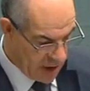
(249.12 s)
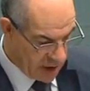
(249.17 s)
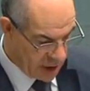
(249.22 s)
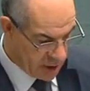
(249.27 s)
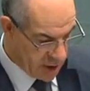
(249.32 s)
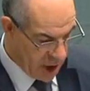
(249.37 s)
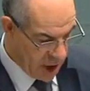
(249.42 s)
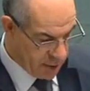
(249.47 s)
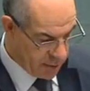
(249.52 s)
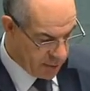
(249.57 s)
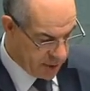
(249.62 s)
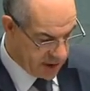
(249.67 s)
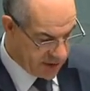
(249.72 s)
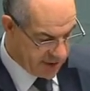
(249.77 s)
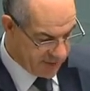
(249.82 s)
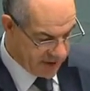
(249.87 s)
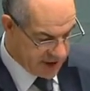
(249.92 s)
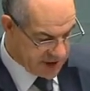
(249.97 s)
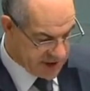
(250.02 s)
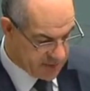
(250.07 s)
Global
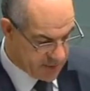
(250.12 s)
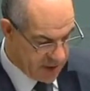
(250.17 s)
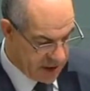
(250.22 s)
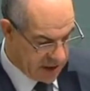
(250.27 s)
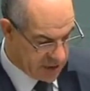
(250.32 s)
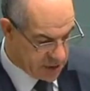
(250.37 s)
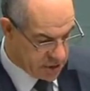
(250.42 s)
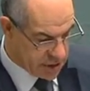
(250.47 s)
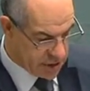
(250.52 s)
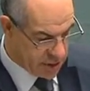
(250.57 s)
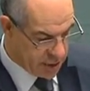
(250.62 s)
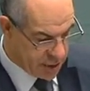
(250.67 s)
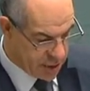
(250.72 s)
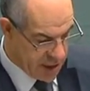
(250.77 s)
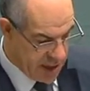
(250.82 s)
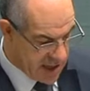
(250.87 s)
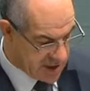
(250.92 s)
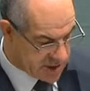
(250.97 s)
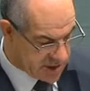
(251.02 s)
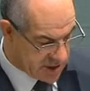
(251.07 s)
investment in
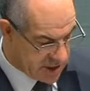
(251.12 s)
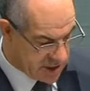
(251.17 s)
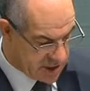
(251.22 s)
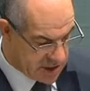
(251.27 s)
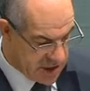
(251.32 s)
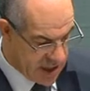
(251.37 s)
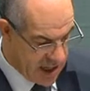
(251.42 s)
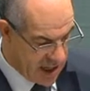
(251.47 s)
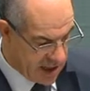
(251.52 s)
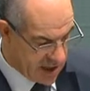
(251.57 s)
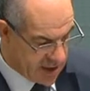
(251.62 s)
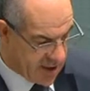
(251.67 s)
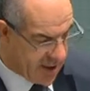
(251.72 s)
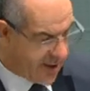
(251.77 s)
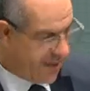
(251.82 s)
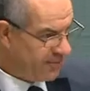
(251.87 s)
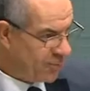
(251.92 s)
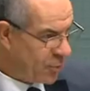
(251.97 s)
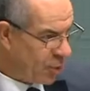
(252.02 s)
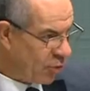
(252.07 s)
2010
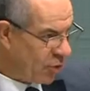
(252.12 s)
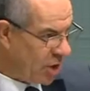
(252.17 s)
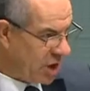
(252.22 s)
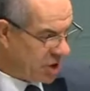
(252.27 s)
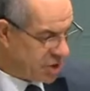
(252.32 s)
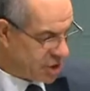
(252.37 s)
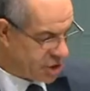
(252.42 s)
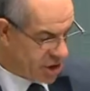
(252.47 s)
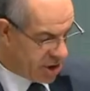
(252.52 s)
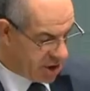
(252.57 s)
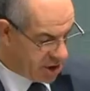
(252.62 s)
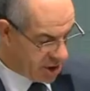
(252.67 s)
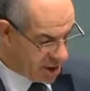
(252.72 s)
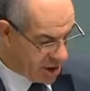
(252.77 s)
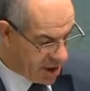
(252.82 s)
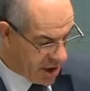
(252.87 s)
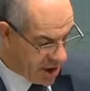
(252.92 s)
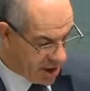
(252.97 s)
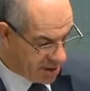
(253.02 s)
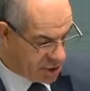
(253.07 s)

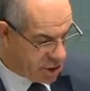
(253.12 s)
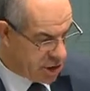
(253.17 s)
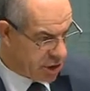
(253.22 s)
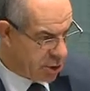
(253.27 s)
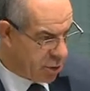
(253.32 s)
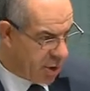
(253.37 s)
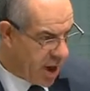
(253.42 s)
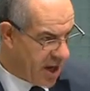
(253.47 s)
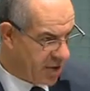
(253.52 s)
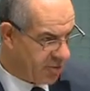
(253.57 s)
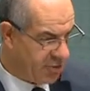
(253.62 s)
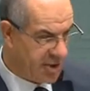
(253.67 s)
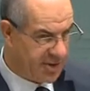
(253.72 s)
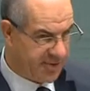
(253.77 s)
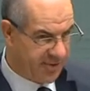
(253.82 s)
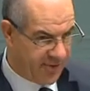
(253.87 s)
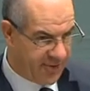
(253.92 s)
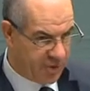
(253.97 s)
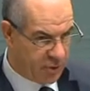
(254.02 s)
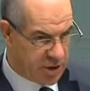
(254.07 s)
reached
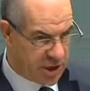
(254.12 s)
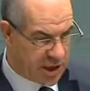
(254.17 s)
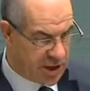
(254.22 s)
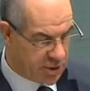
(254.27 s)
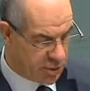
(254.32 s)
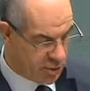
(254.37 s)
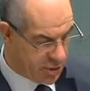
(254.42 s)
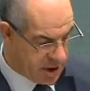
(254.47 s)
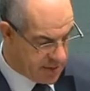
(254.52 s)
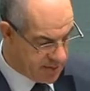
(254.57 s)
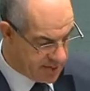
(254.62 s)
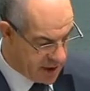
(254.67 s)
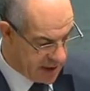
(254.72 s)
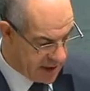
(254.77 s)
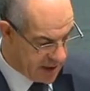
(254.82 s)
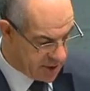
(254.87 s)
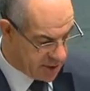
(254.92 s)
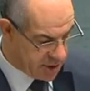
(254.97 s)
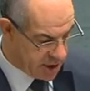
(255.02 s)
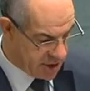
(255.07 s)
$243
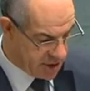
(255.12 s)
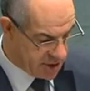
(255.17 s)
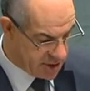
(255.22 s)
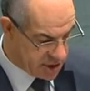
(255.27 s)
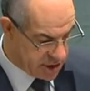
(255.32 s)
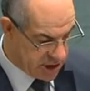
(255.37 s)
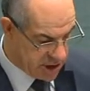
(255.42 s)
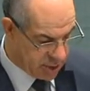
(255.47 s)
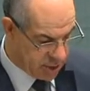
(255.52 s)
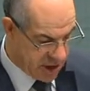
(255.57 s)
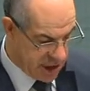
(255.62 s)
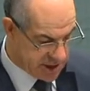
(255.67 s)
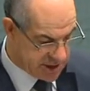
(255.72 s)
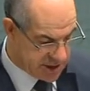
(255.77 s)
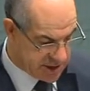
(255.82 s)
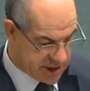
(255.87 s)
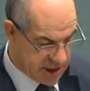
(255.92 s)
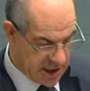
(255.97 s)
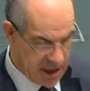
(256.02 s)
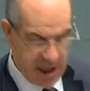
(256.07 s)
billion
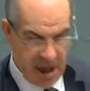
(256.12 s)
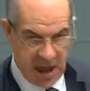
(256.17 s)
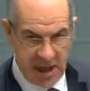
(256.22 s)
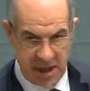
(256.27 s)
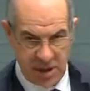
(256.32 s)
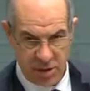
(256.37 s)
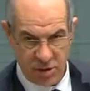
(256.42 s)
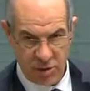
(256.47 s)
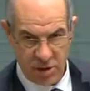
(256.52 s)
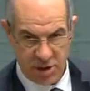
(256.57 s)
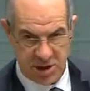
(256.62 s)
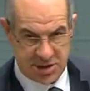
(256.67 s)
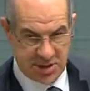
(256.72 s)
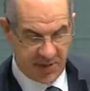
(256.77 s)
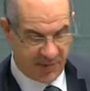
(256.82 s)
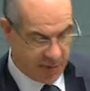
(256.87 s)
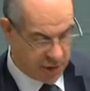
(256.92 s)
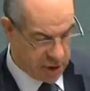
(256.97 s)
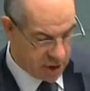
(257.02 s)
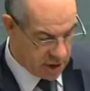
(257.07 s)
US, an increase
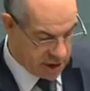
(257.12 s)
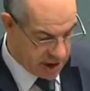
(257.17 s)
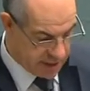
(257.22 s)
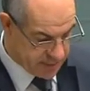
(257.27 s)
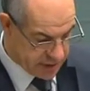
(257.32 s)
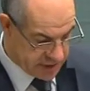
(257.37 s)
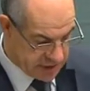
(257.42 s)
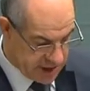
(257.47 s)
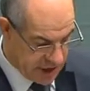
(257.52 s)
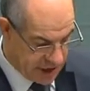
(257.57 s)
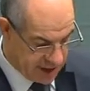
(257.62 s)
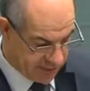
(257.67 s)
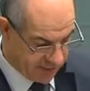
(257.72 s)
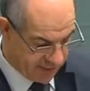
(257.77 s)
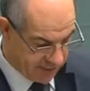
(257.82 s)
of 30%